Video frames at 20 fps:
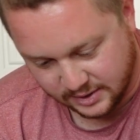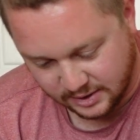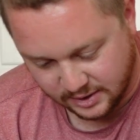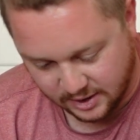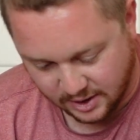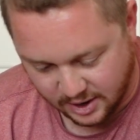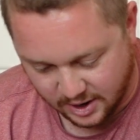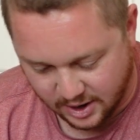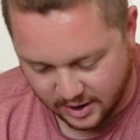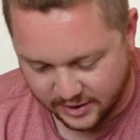
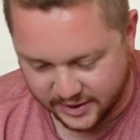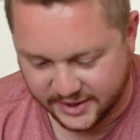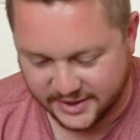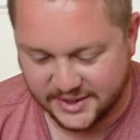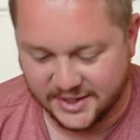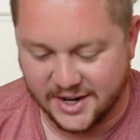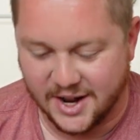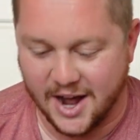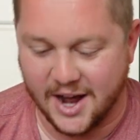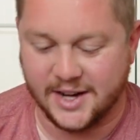Oh, and
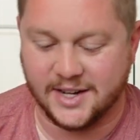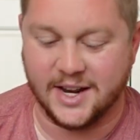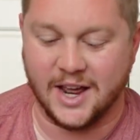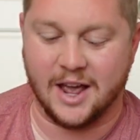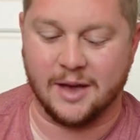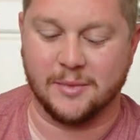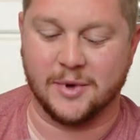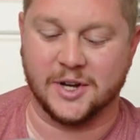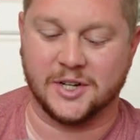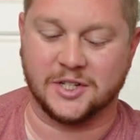it's not
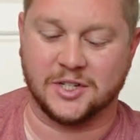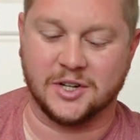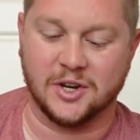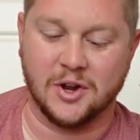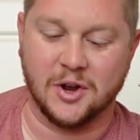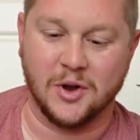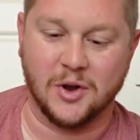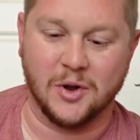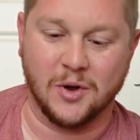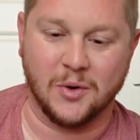damaged.
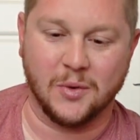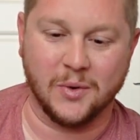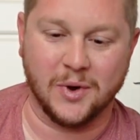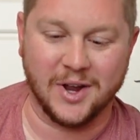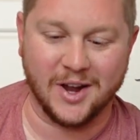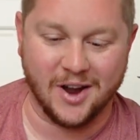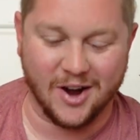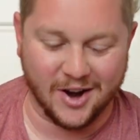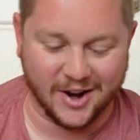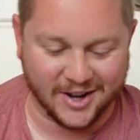
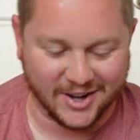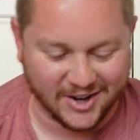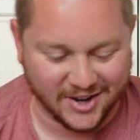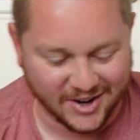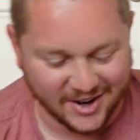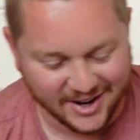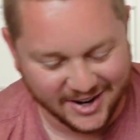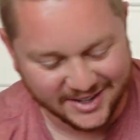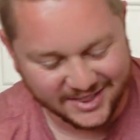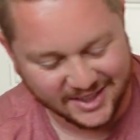We are
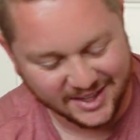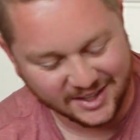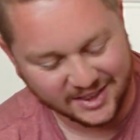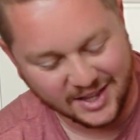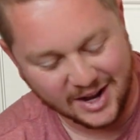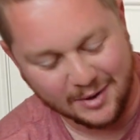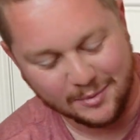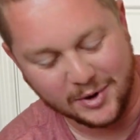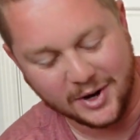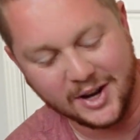good. The
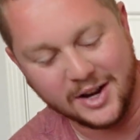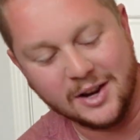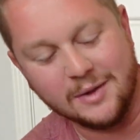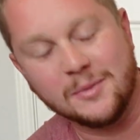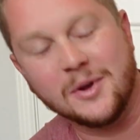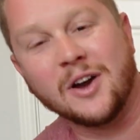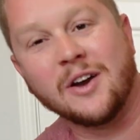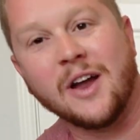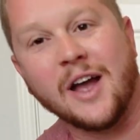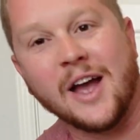Lamborghini Mira